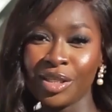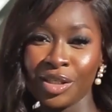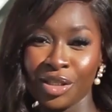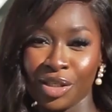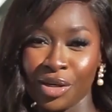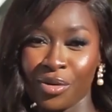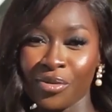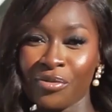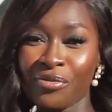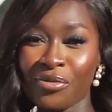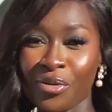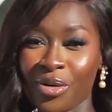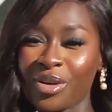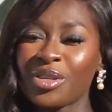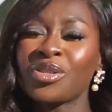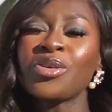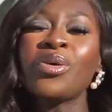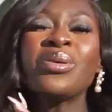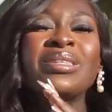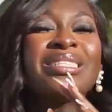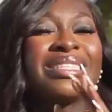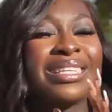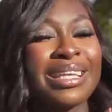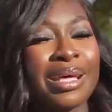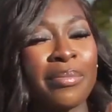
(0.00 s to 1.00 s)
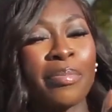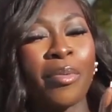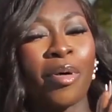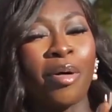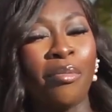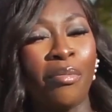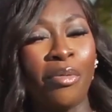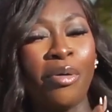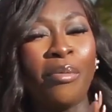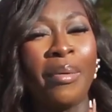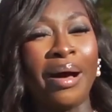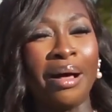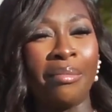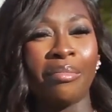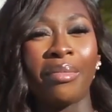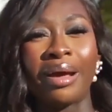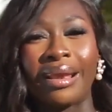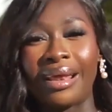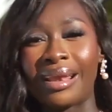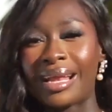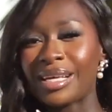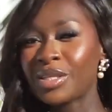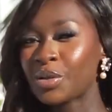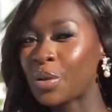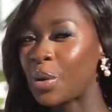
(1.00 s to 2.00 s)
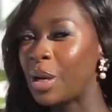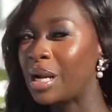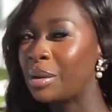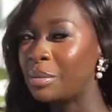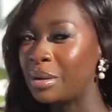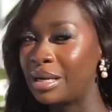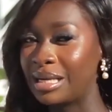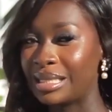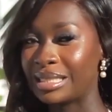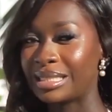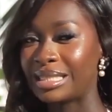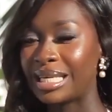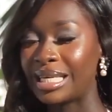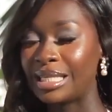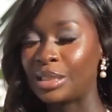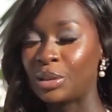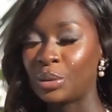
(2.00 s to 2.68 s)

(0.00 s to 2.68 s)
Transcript: Don't sleep on mobile money. That's what I'm going to say.